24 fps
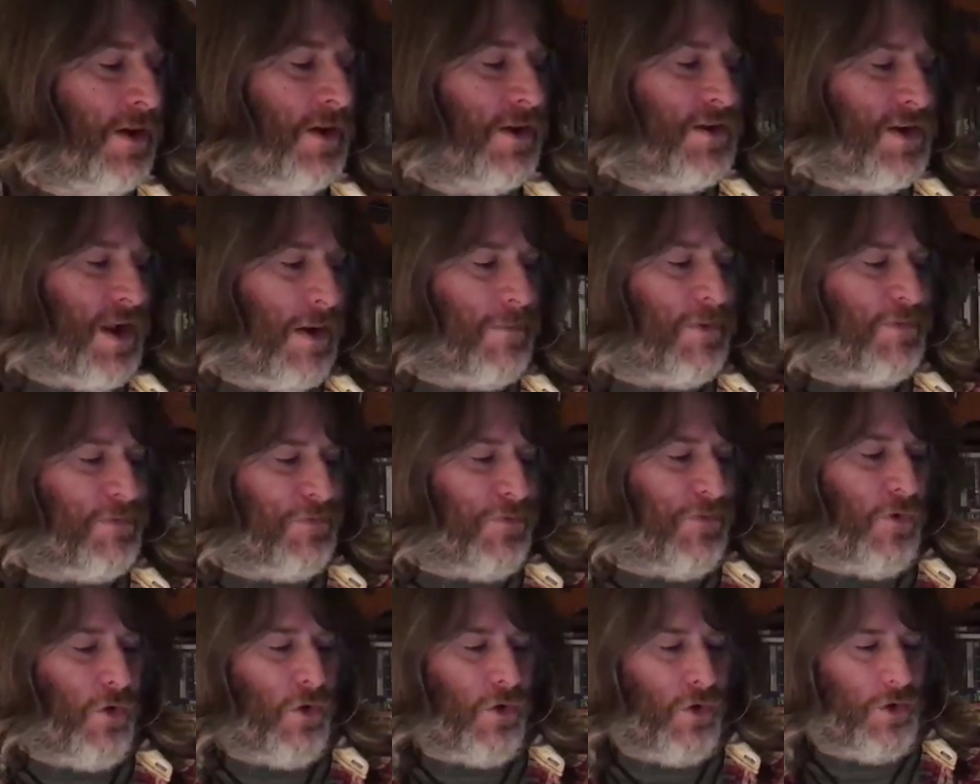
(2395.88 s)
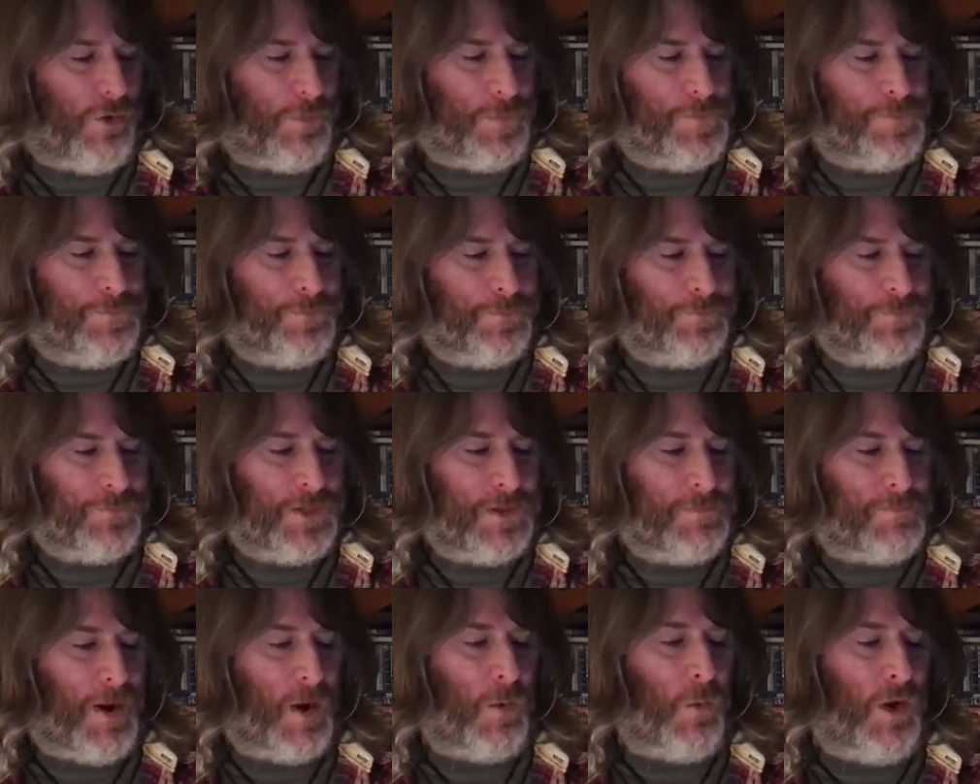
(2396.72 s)
Number 4.
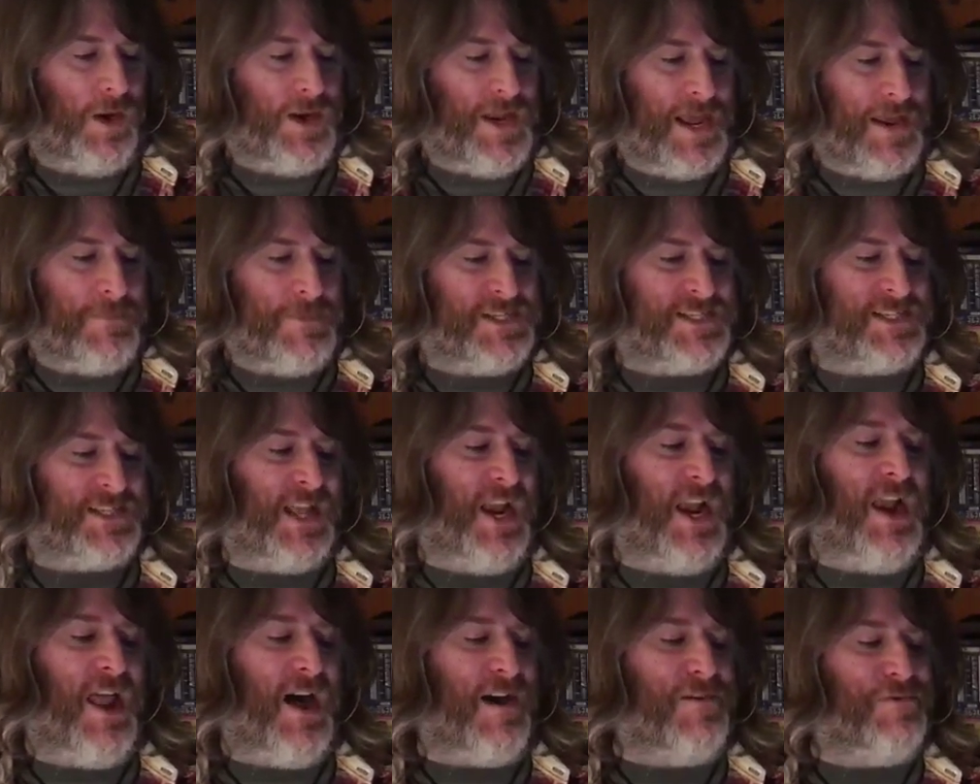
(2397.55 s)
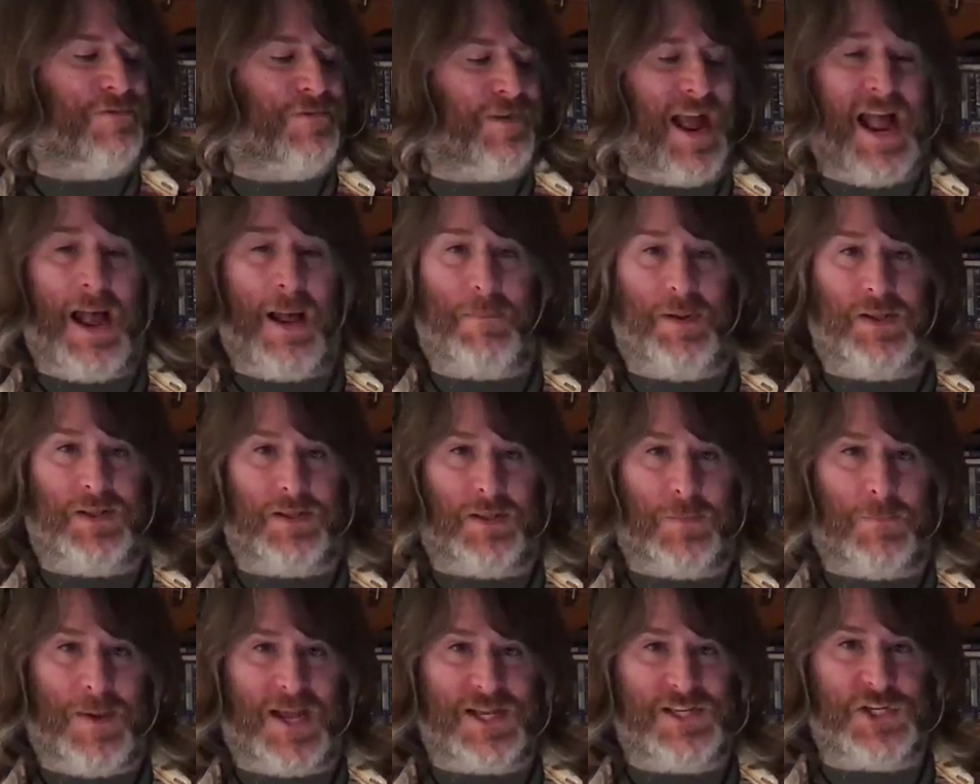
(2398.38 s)
By what name is the love
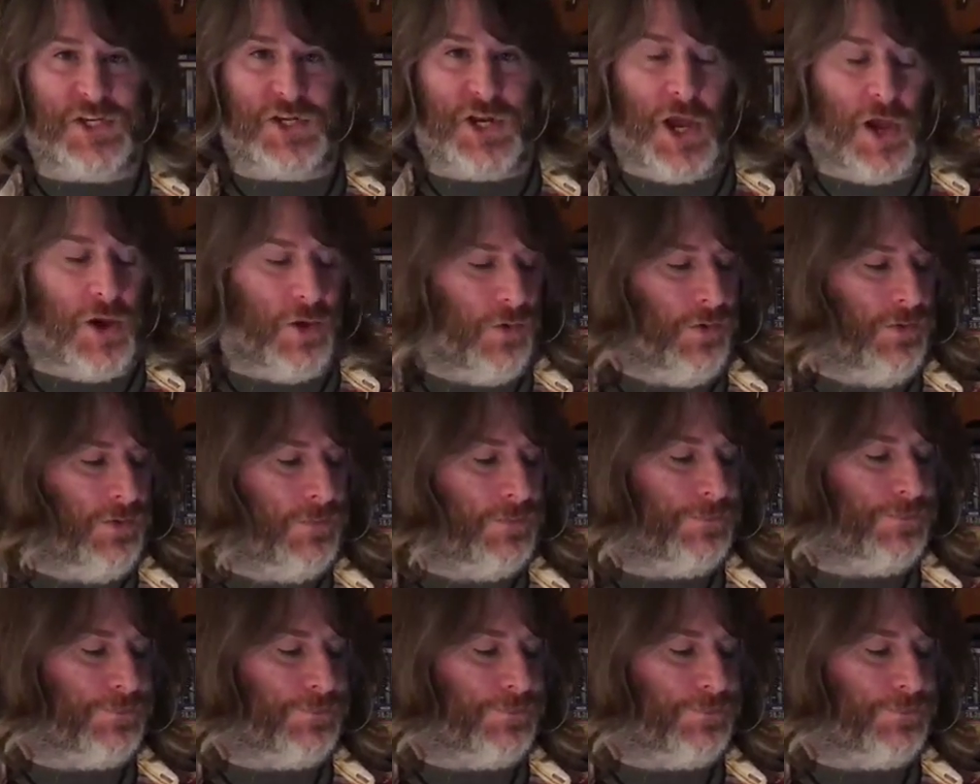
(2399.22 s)
apple better known?